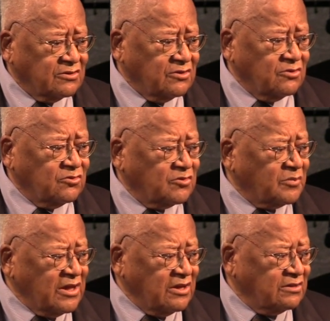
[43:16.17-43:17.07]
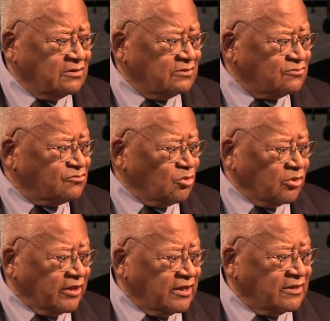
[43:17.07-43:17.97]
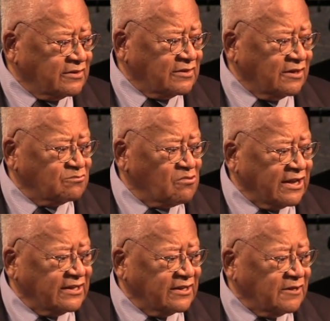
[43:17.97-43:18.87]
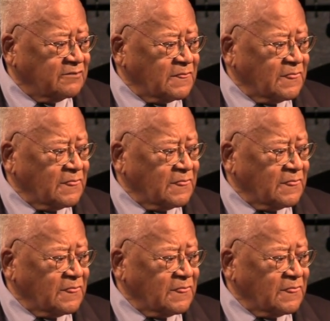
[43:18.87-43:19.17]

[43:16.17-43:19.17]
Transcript: you speak truly and rightly.